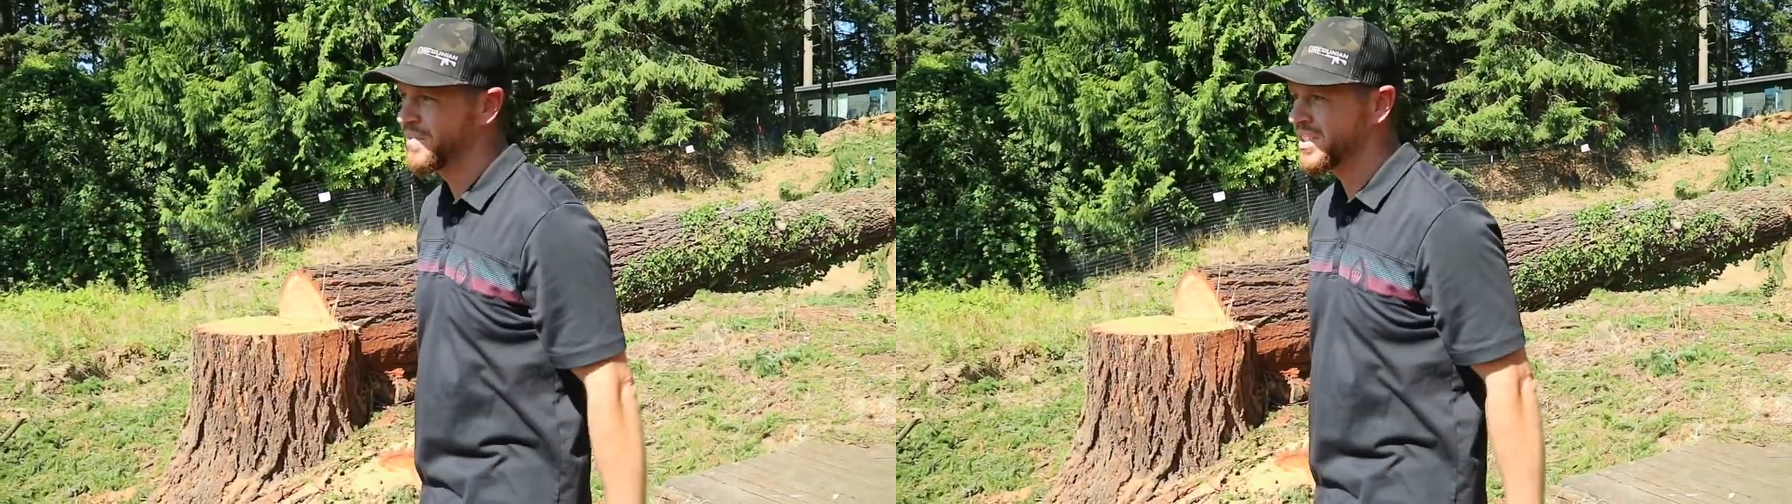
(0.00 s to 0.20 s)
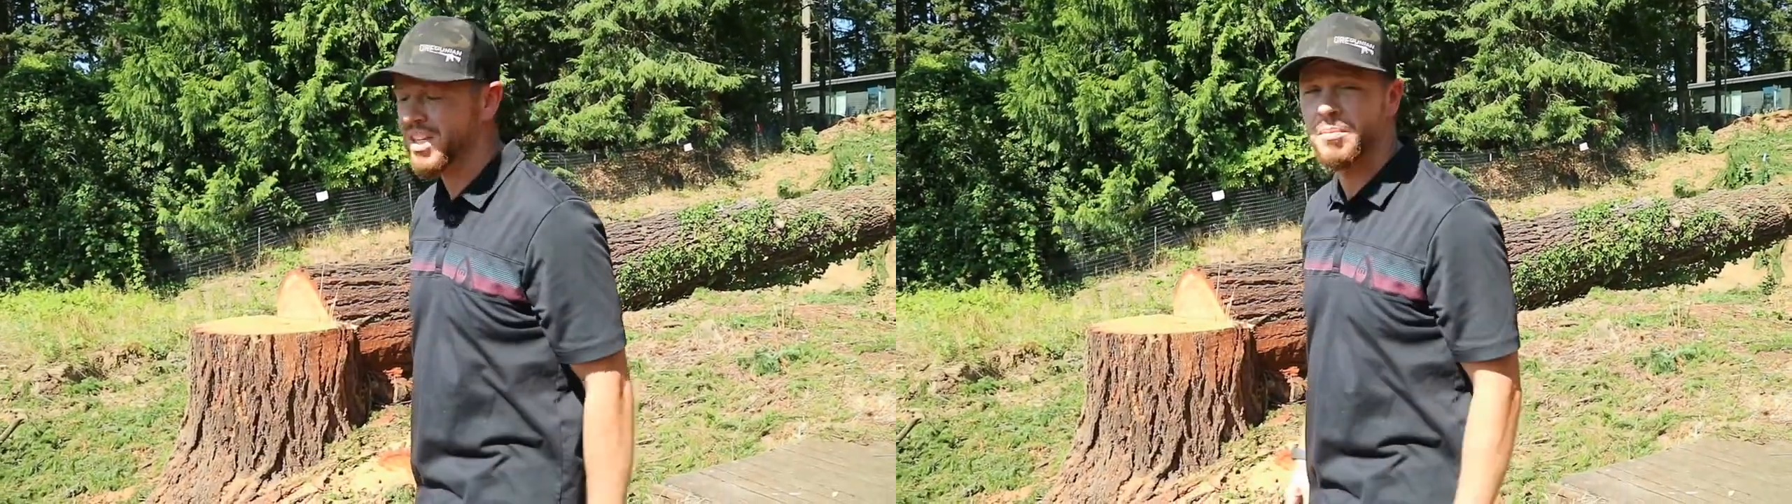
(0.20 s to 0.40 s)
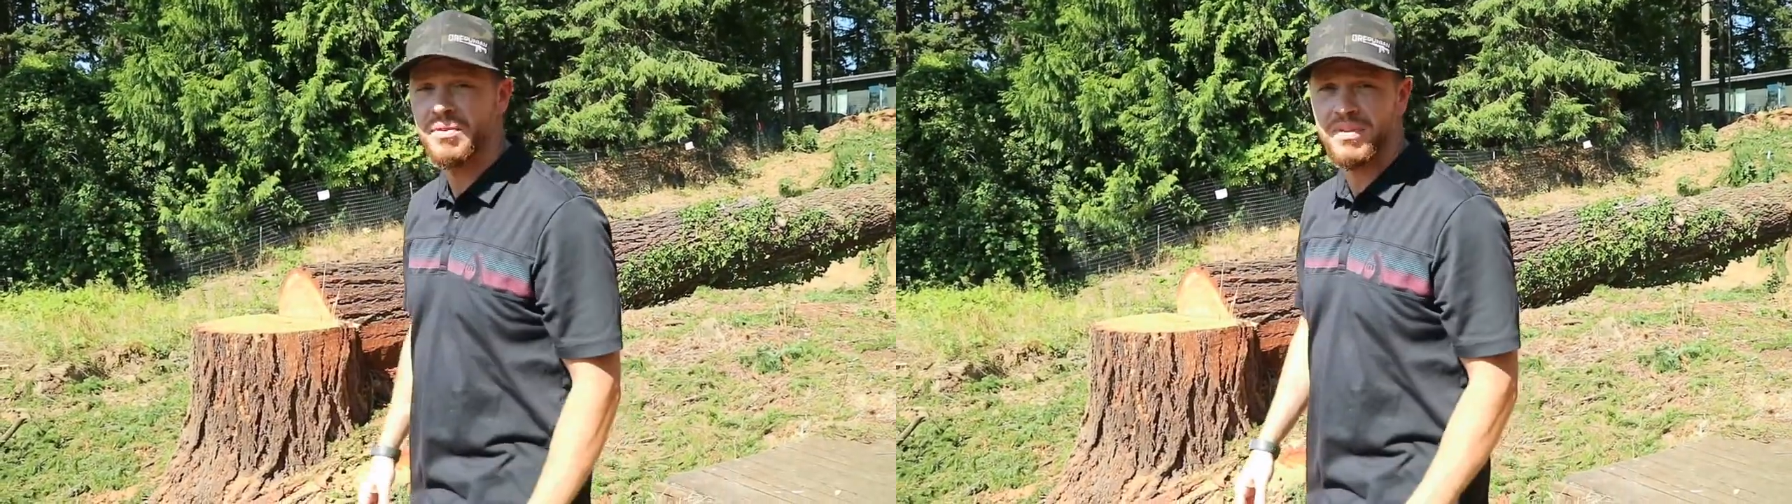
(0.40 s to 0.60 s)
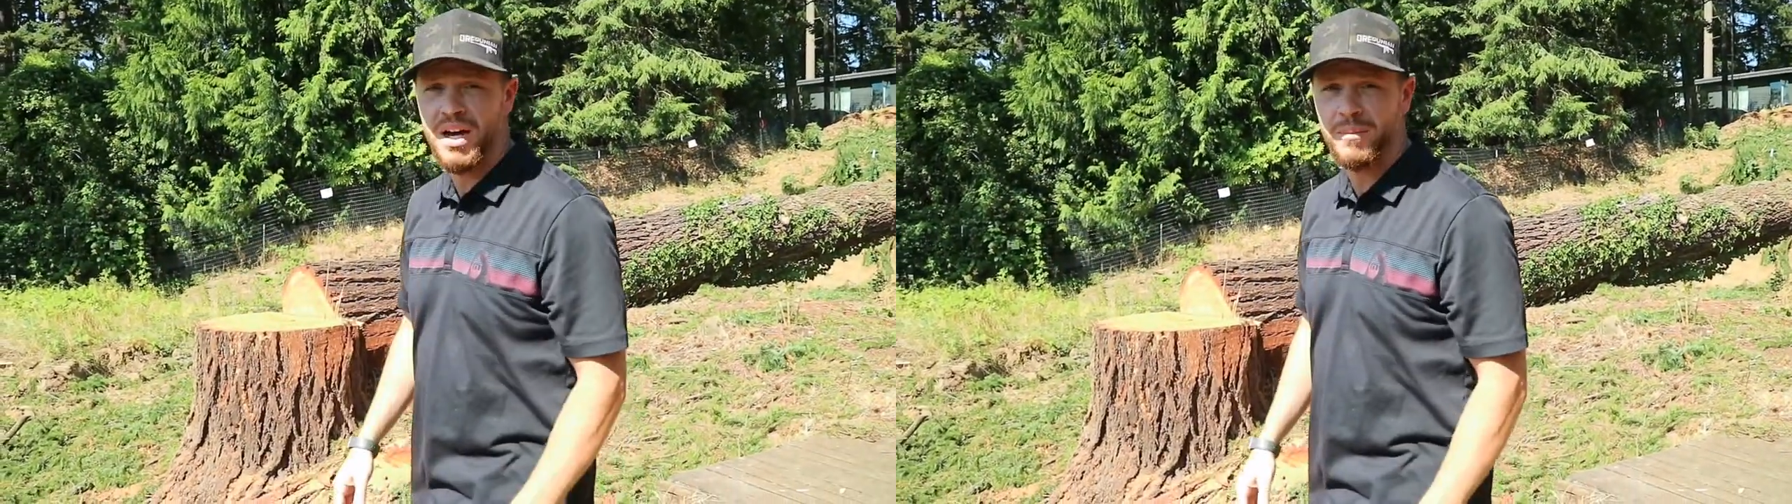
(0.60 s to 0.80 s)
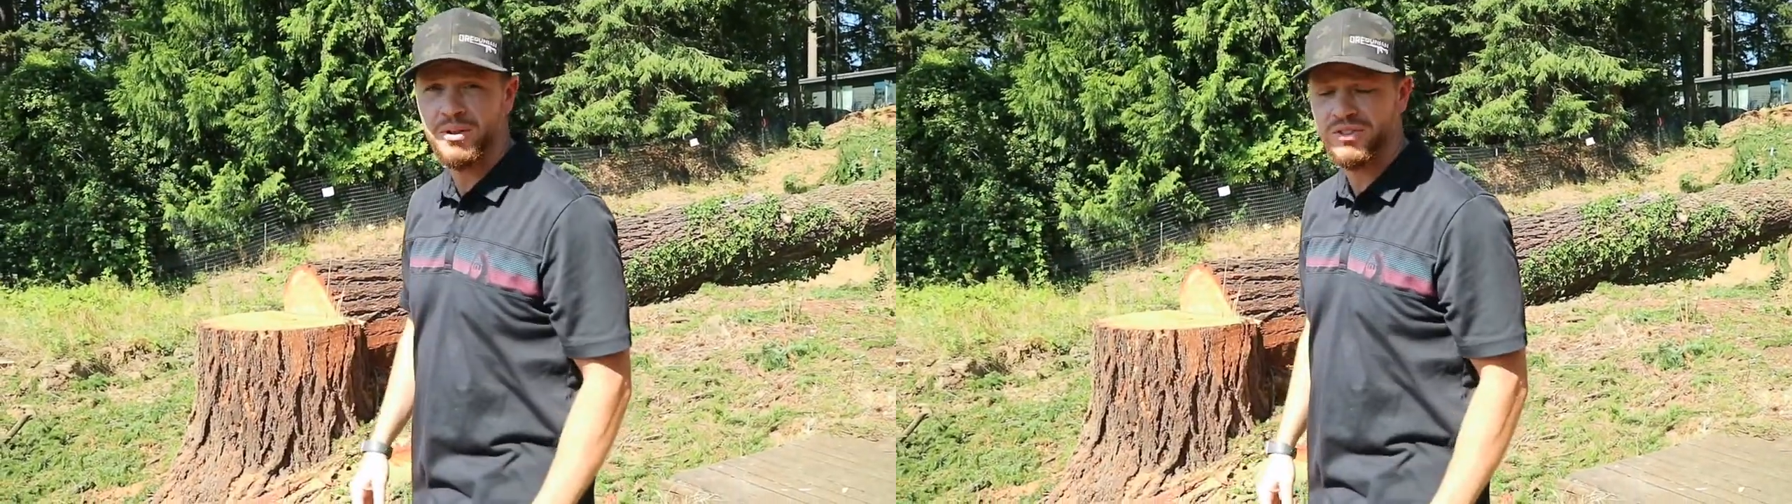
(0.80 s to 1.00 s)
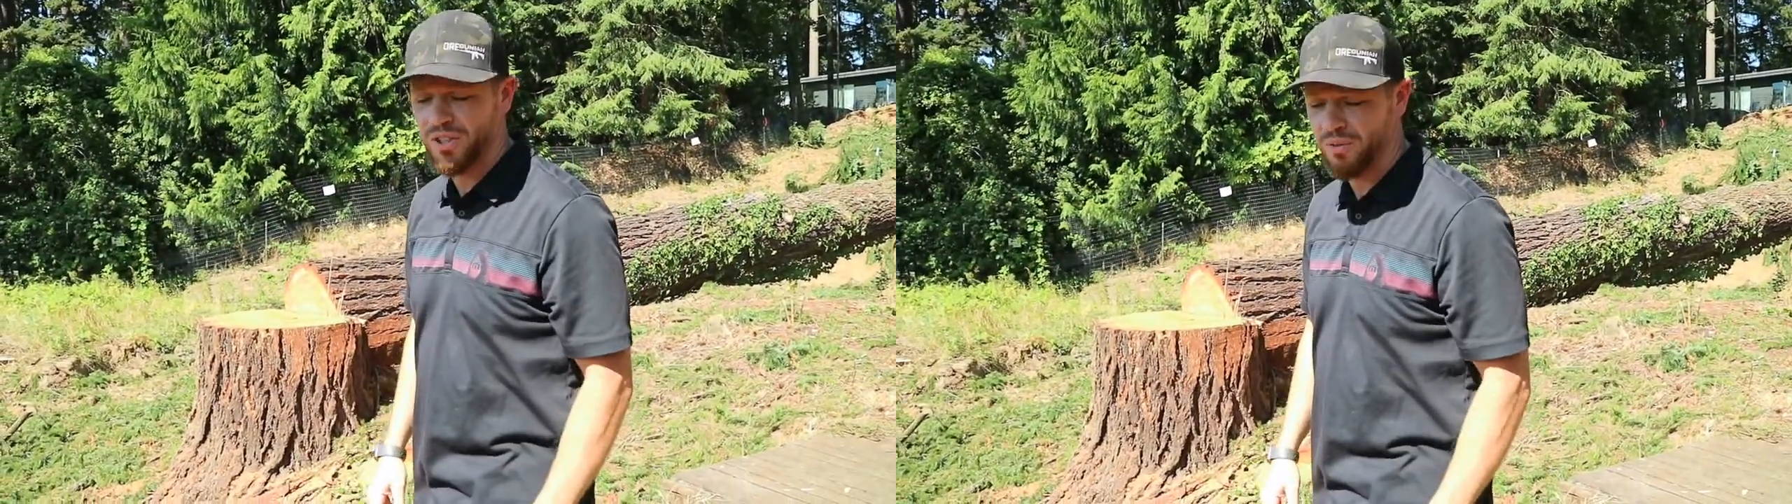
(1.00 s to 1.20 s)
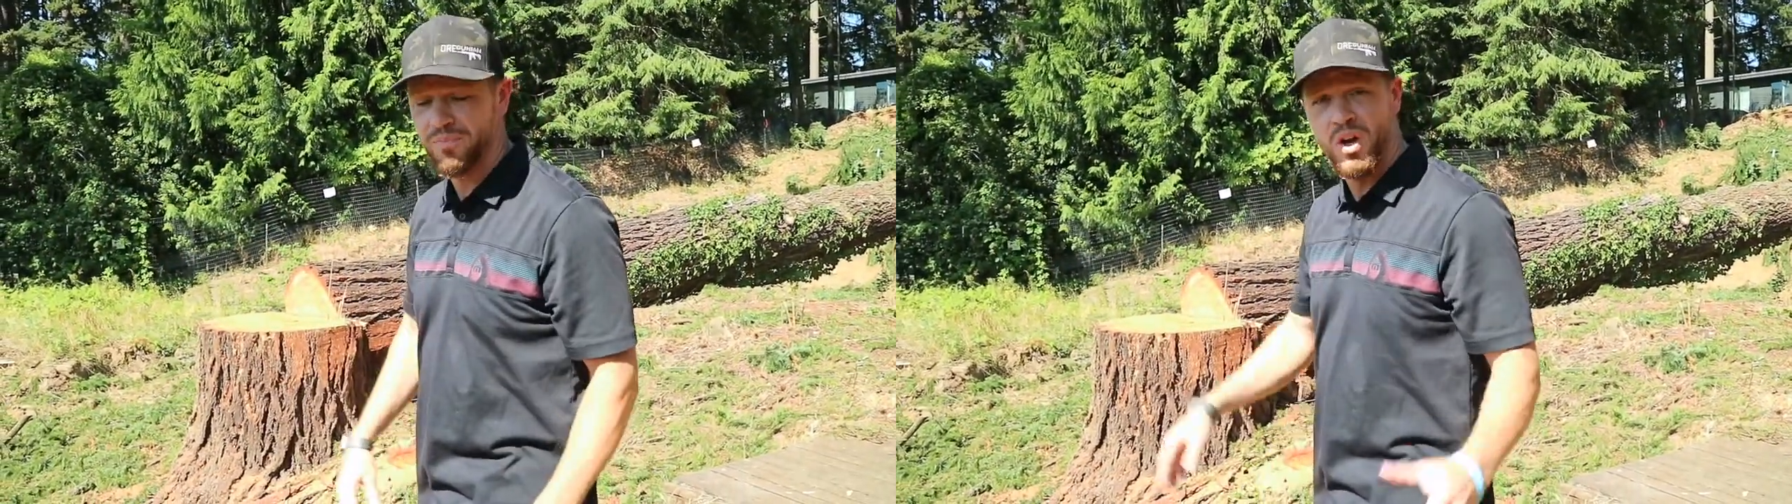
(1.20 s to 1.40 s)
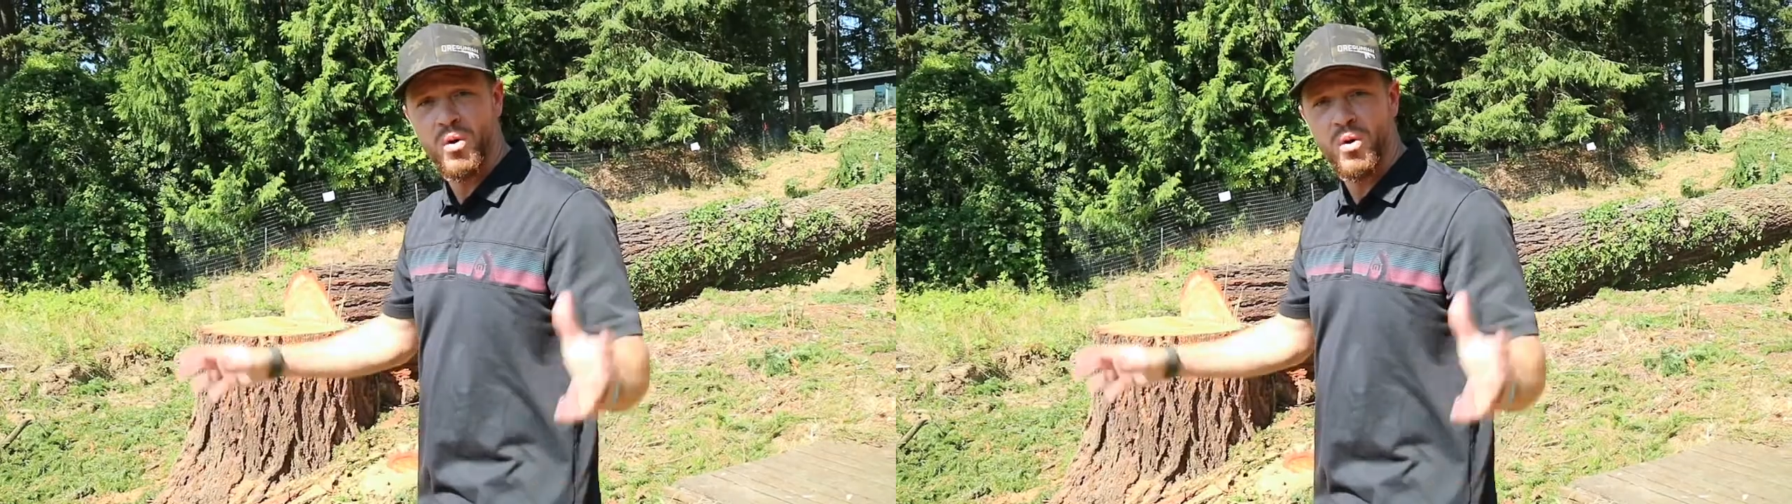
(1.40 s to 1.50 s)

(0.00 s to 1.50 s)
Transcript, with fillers: It's gonna be phenomenal. So